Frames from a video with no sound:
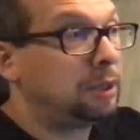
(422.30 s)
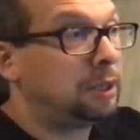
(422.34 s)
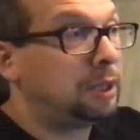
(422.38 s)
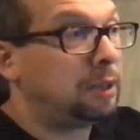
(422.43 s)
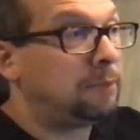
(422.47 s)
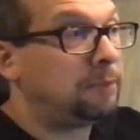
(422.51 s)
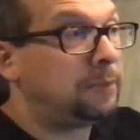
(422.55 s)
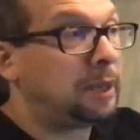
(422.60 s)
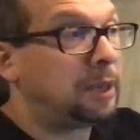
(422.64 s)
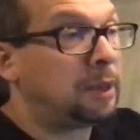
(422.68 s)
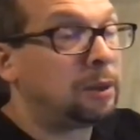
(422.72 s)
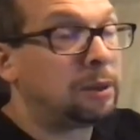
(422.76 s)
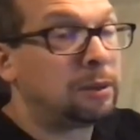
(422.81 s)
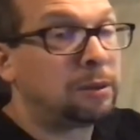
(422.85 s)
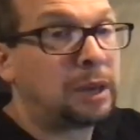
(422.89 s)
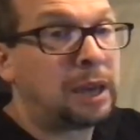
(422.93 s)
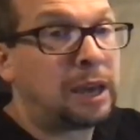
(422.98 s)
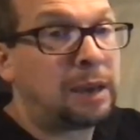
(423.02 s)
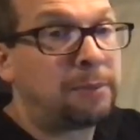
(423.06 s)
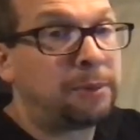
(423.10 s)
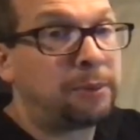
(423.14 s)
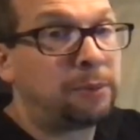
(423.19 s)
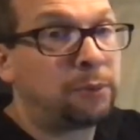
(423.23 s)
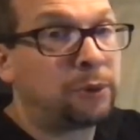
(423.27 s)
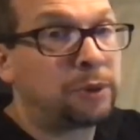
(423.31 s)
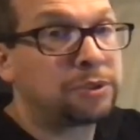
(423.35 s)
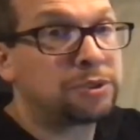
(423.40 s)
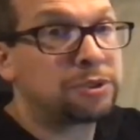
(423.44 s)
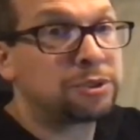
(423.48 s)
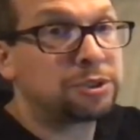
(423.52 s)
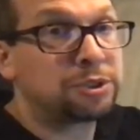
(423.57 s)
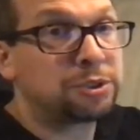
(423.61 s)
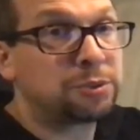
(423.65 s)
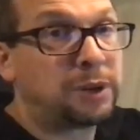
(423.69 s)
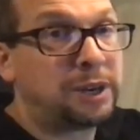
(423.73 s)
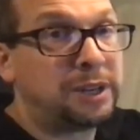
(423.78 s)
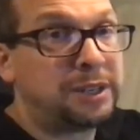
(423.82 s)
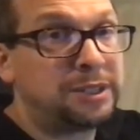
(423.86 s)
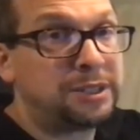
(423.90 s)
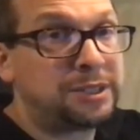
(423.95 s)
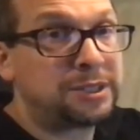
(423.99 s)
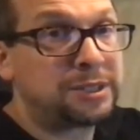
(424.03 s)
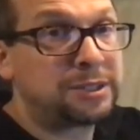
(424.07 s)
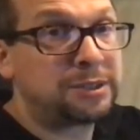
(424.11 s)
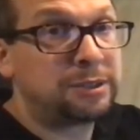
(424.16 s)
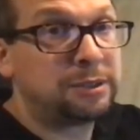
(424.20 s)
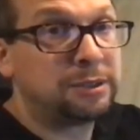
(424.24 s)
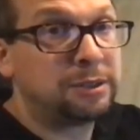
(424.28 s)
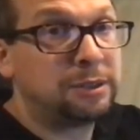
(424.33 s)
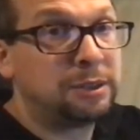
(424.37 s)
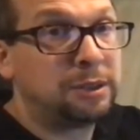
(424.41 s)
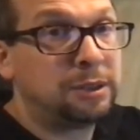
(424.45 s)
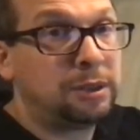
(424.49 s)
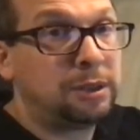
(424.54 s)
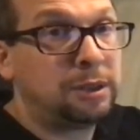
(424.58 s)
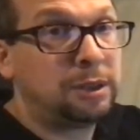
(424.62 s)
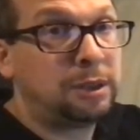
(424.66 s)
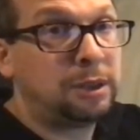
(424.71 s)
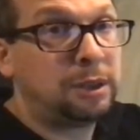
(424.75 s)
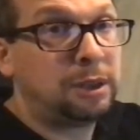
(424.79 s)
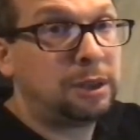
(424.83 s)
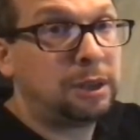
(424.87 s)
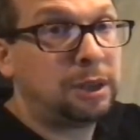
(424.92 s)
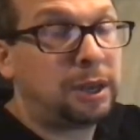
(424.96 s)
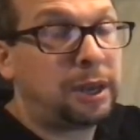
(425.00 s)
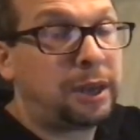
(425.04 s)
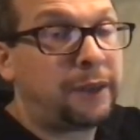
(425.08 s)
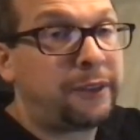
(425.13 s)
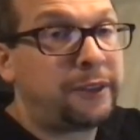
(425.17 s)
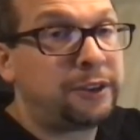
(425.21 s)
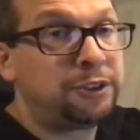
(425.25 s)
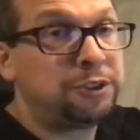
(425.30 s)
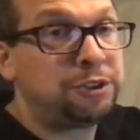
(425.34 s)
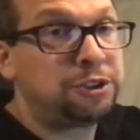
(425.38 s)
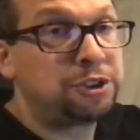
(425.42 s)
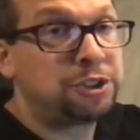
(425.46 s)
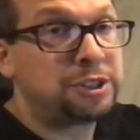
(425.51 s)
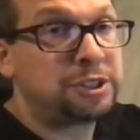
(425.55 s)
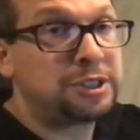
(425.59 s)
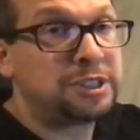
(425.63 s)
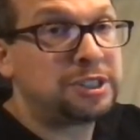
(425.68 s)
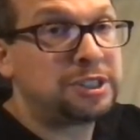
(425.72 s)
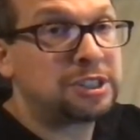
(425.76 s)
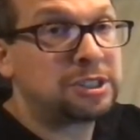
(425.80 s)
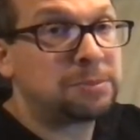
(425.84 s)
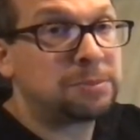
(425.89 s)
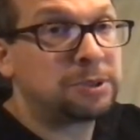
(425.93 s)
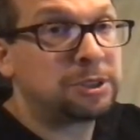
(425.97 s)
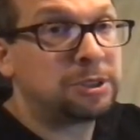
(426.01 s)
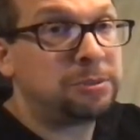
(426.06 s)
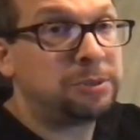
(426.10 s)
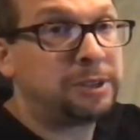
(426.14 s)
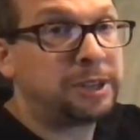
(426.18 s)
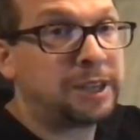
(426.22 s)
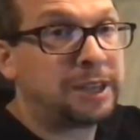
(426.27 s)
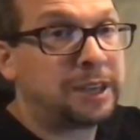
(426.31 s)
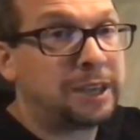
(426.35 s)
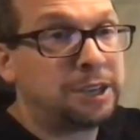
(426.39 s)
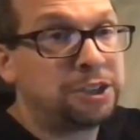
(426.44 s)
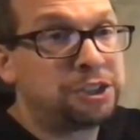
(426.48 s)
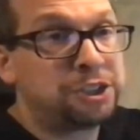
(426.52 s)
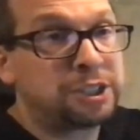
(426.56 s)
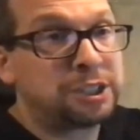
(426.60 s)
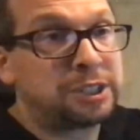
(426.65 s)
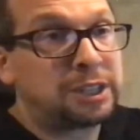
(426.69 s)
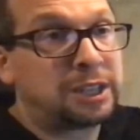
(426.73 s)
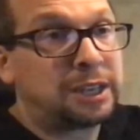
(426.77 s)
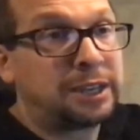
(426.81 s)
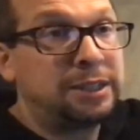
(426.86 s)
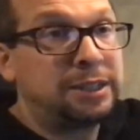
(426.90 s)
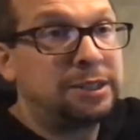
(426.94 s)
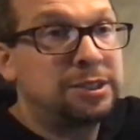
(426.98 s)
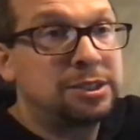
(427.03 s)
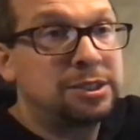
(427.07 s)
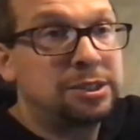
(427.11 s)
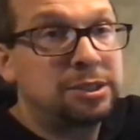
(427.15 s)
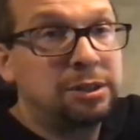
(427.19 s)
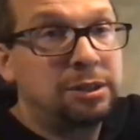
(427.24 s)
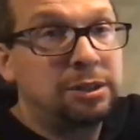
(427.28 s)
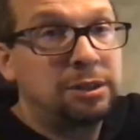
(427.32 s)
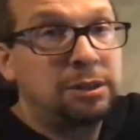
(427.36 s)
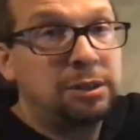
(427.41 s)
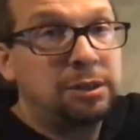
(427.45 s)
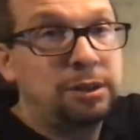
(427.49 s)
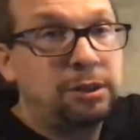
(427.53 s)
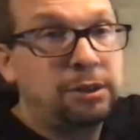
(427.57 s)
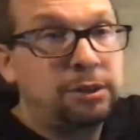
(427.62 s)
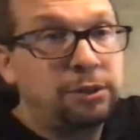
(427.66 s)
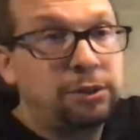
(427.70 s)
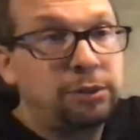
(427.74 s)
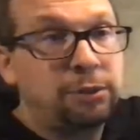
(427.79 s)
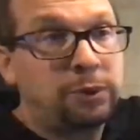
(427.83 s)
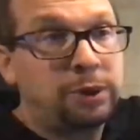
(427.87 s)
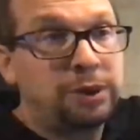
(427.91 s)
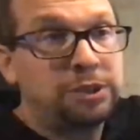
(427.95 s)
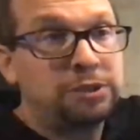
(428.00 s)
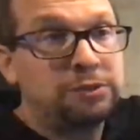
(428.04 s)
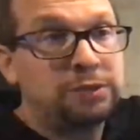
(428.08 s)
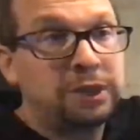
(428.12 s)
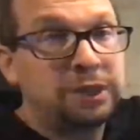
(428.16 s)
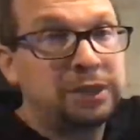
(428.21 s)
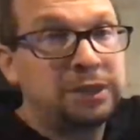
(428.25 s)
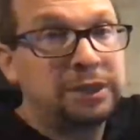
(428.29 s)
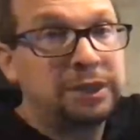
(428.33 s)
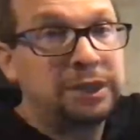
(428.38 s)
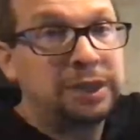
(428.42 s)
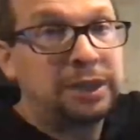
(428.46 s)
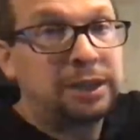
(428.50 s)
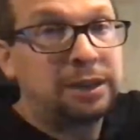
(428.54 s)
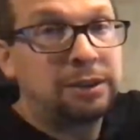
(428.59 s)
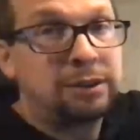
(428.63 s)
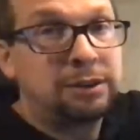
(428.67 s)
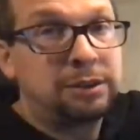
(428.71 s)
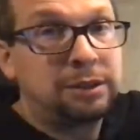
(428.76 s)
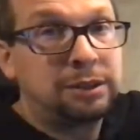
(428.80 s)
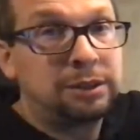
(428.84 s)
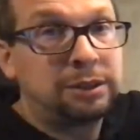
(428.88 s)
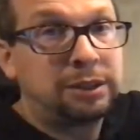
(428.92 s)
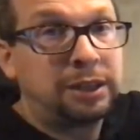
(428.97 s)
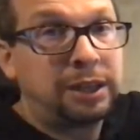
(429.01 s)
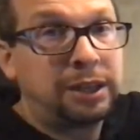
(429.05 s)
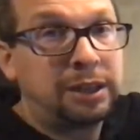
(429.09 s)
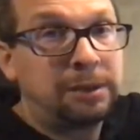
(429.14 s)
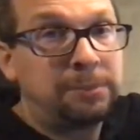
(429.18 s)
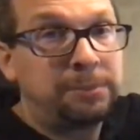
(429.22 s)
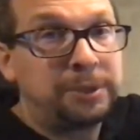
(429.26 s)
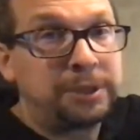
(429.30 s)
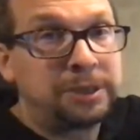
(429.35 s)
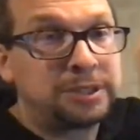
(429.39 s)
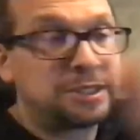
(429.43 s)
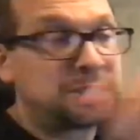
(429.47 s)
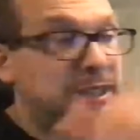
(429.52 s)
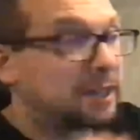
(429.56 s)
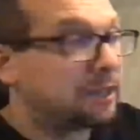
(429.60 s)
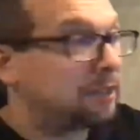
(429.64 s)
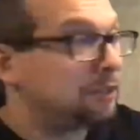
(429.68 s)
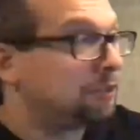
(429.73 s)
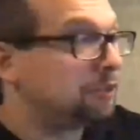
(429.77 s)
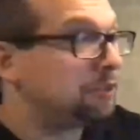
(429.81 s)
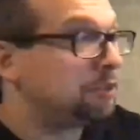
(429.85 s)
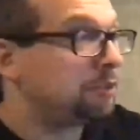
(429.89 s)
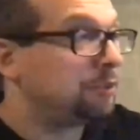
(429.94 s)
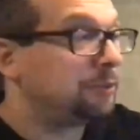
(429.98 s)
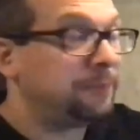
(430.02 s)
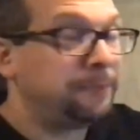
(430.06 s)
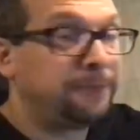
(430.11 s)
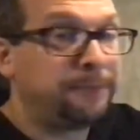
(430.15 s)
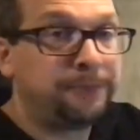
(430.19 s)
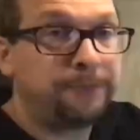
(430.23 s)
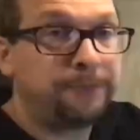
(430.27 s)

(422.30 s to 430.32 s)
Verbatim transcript: It may happen once or twice. And then you should see some communication lights. The ones right there light up in a second or two.